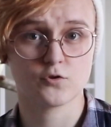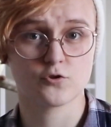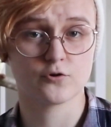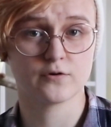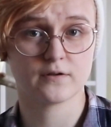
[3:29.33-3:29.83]

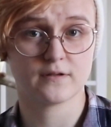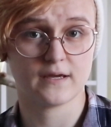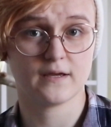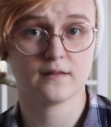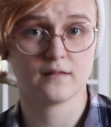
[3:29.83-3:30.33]
During the
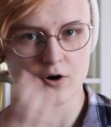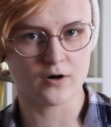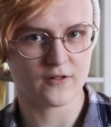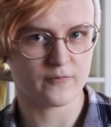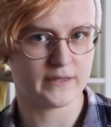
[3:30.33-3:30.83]
day,
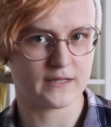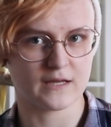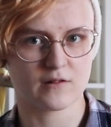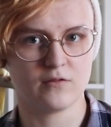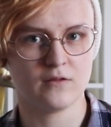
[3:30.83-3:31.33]
Corliss mainly
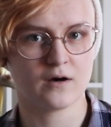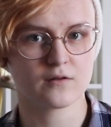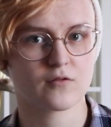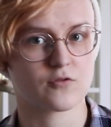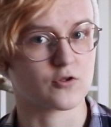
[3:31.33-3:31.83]
gets
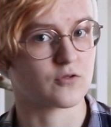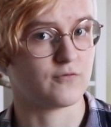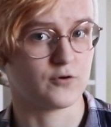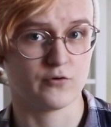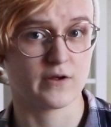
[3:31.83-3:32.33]
nuts just
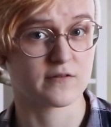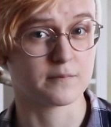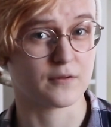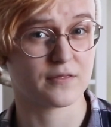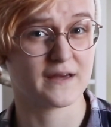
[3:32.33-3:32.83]
for doing
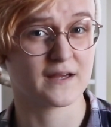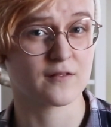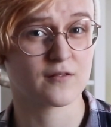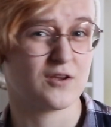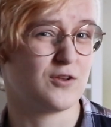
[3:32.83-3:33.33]
simple things.